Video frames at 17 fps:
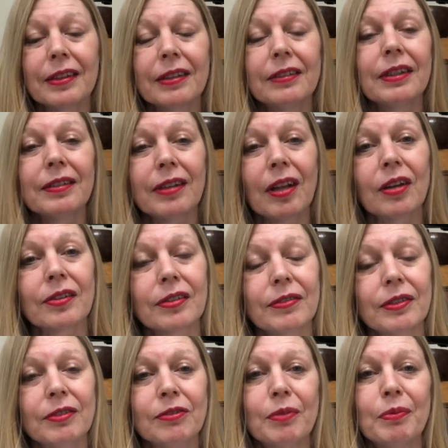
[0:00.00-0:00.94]
There is lots
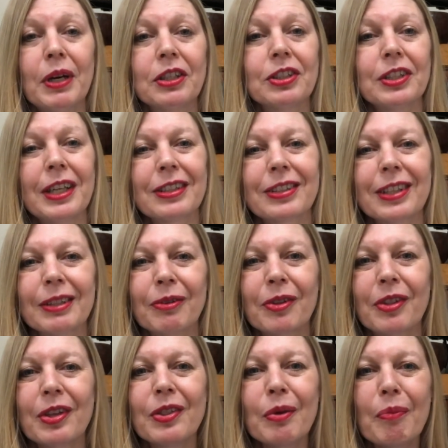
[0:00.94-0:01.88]
of information actually
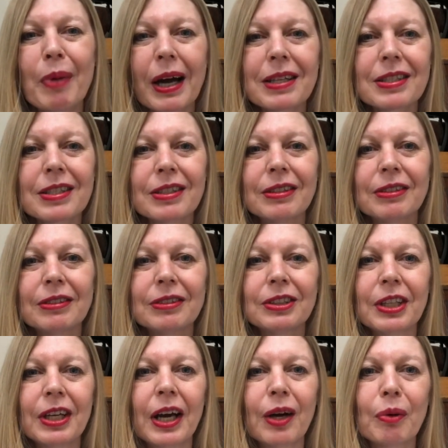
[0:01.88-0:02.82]
within the pattern
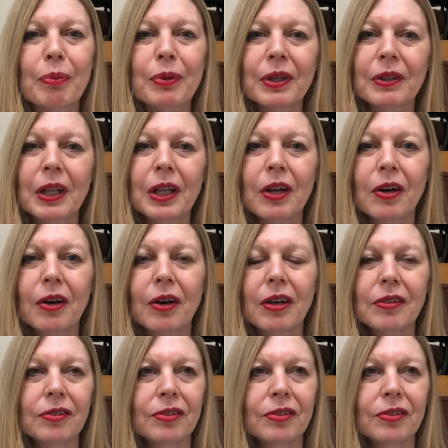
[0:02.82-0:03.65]
to help you along.